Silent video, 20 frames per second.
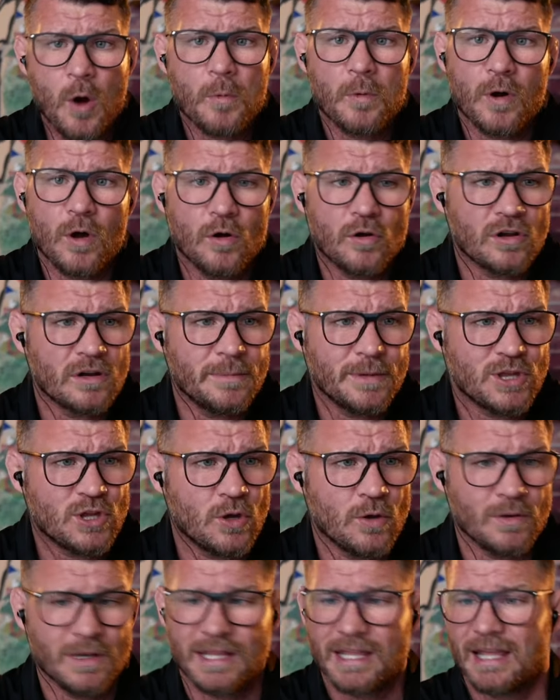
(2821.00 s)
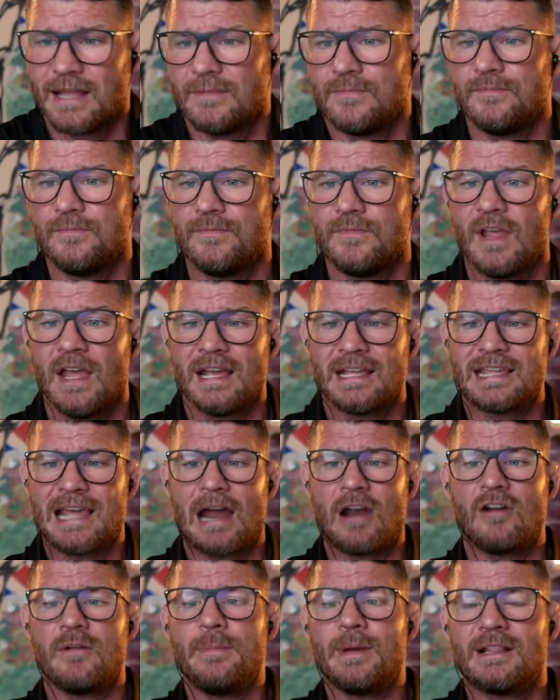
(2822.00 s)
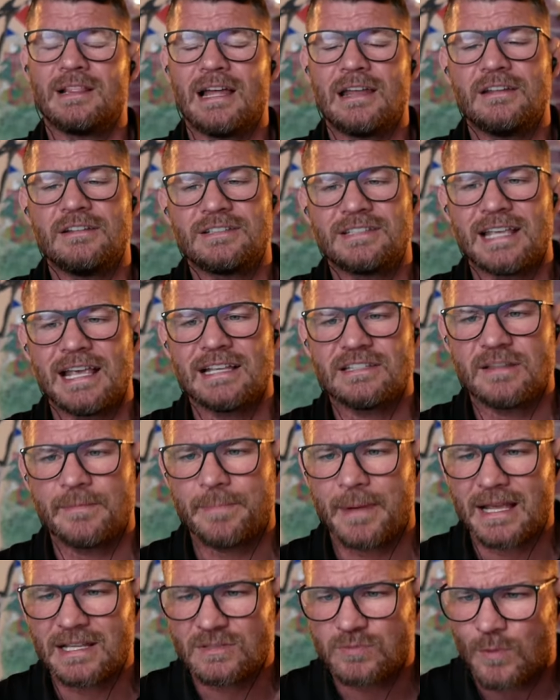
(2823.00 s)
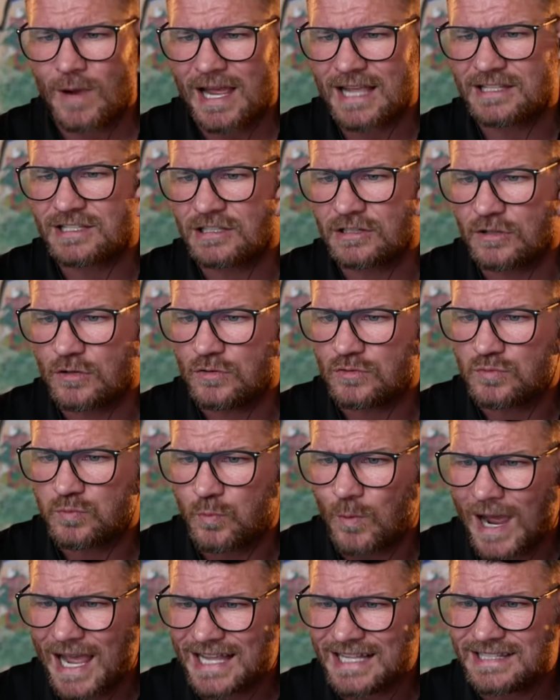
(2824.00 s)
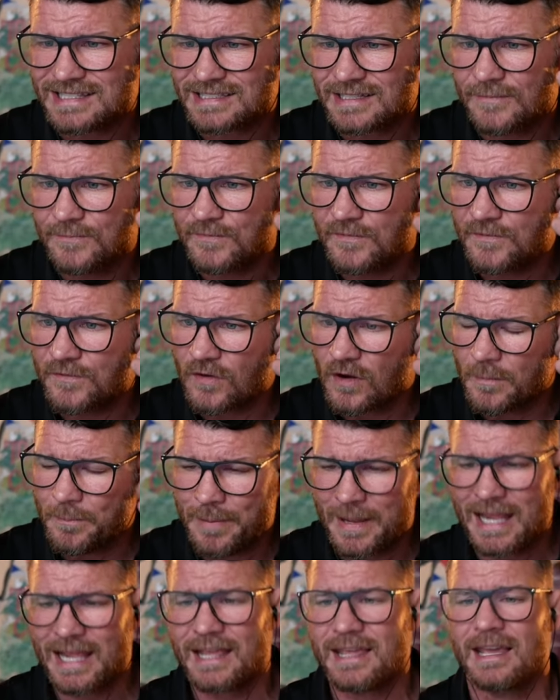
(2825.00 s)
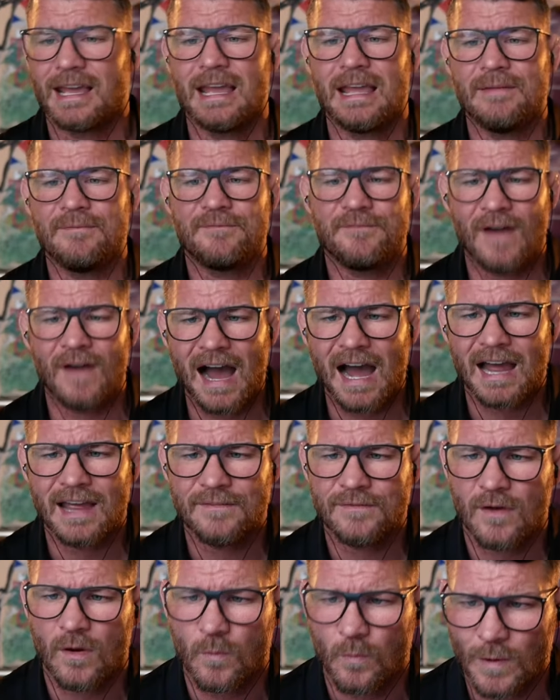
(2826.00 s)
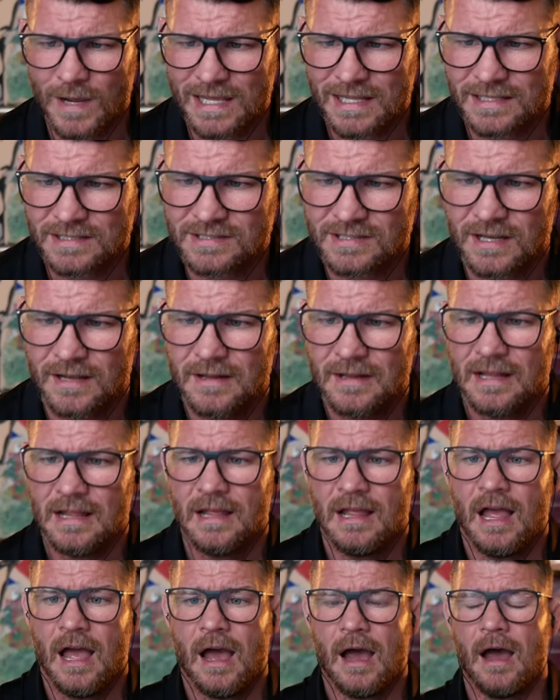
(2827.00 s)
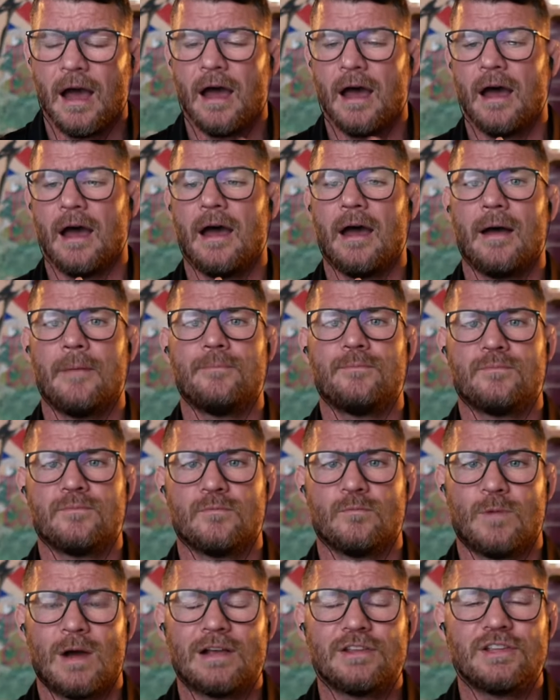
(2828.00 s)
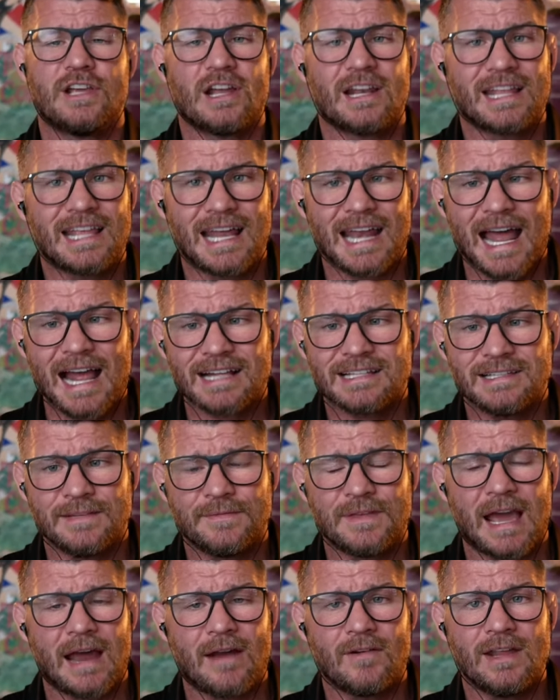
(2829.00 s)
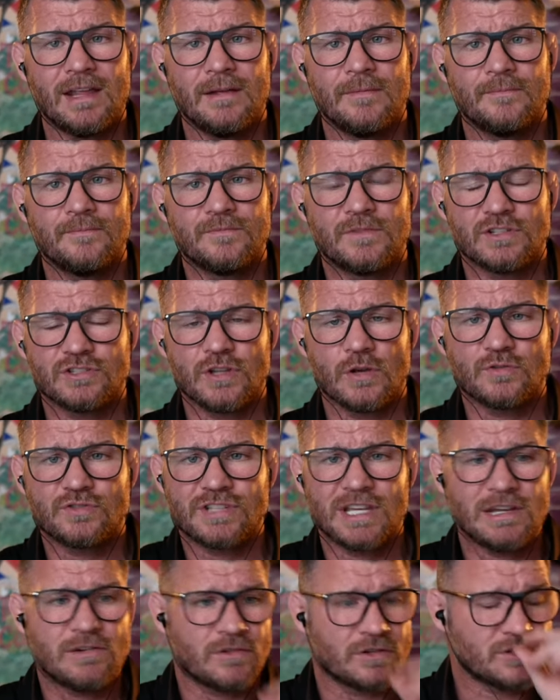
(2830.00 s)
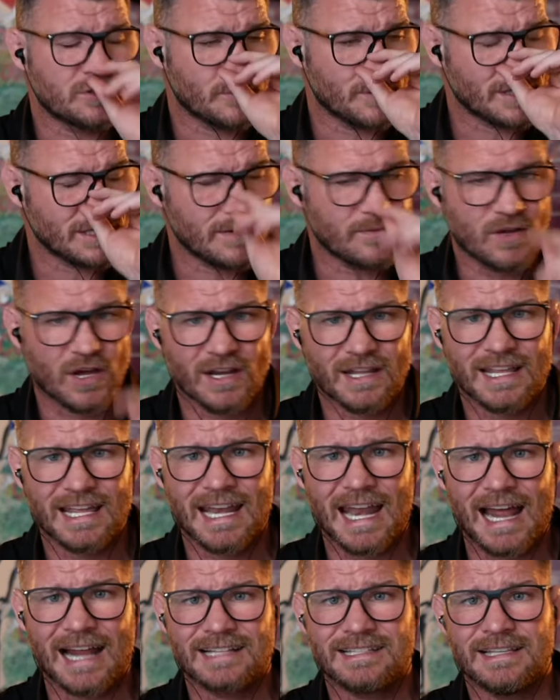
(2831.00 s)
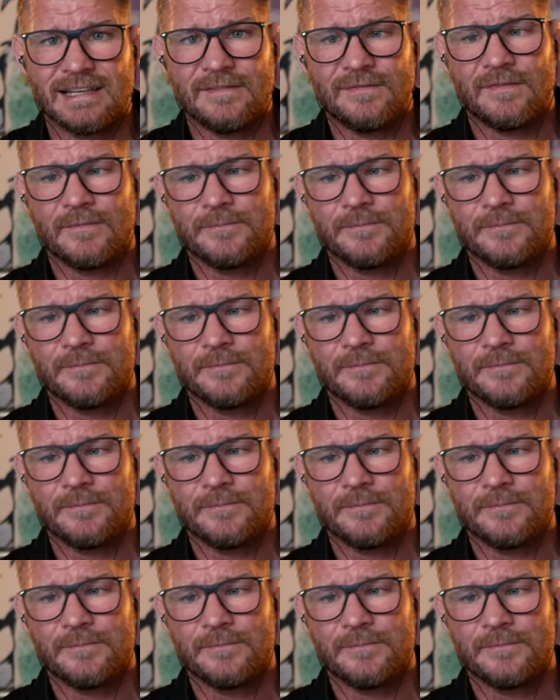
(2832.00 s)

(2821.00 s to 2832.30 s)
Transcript: all going to be tuning in. Gary McLennan says the best way to lose weight for a pick in five weeks. Uh, well, you've got to get active, Gary. There's no secret to it. You've got to get active.